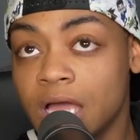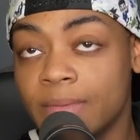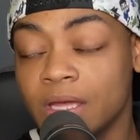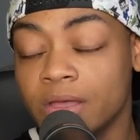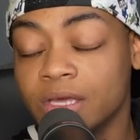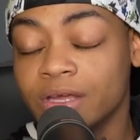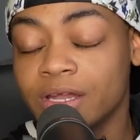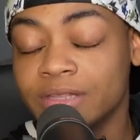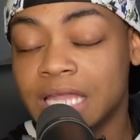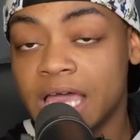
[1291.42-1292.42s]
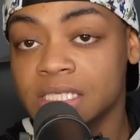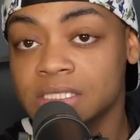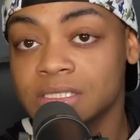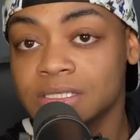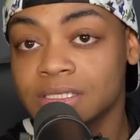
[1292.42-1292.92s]
I mean, are they gonna cut on the lights?
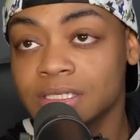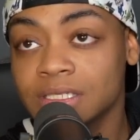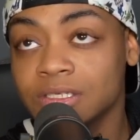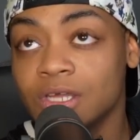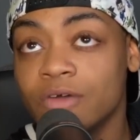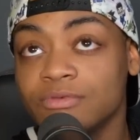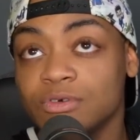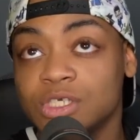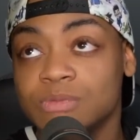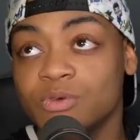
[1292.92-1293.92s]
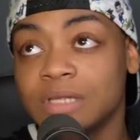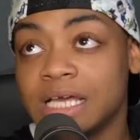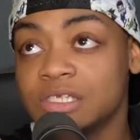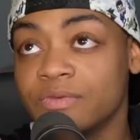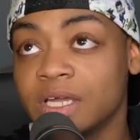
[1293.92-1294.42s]
You know, if you could just move the
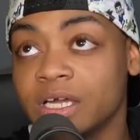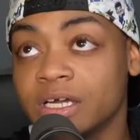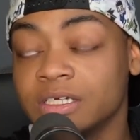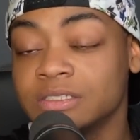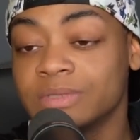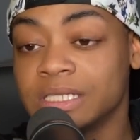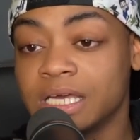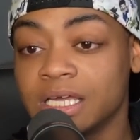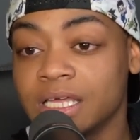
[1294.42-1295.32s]
lights over here, it'd be like